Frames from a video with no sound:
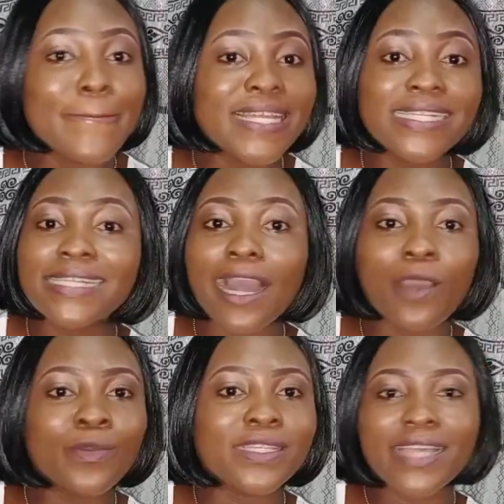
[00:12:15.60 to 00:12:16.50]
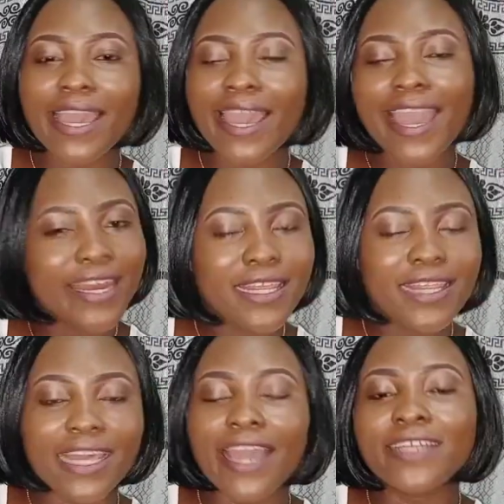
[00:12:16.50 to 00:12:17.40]
miss out
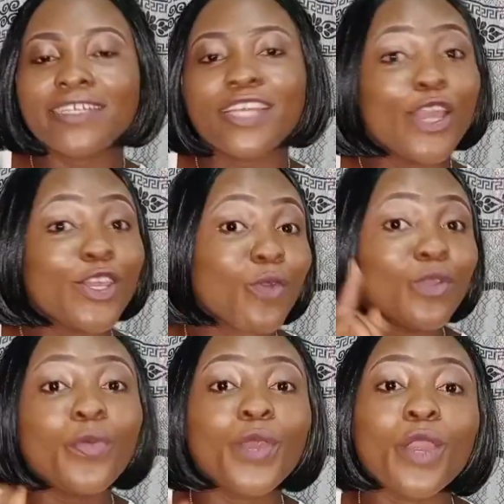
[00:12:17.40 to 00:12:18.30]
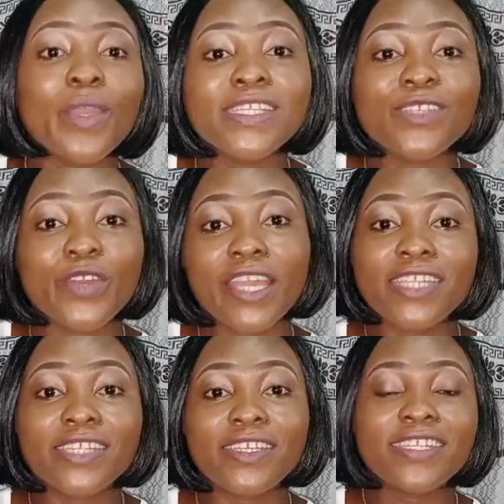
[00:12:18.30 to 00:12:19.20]
anything and you will not regret turning
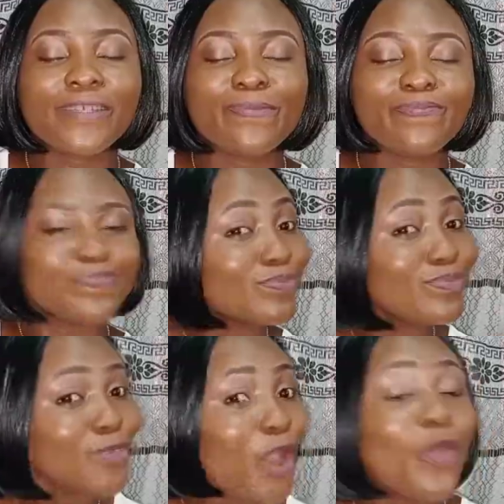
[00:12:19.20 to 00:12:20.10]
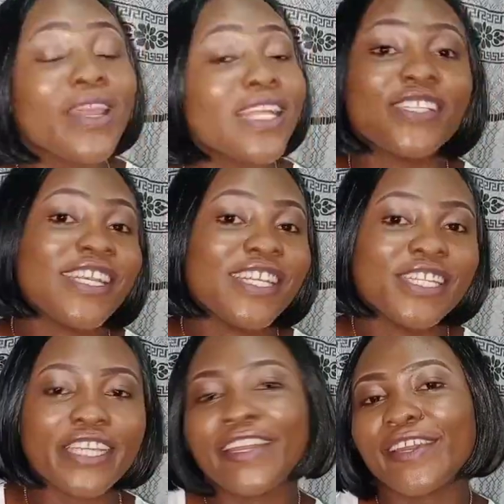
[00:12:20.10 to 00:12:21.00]
into this or rather
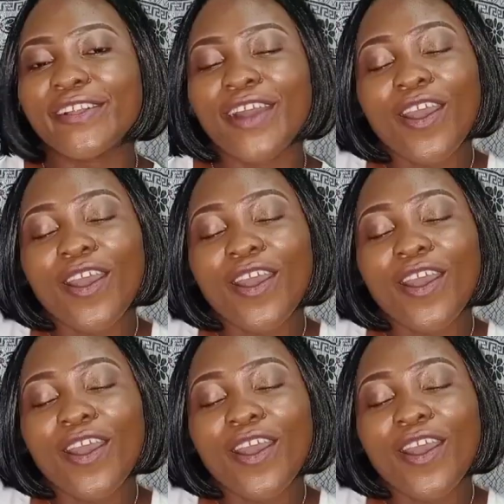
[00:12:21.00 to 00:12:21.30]
channel.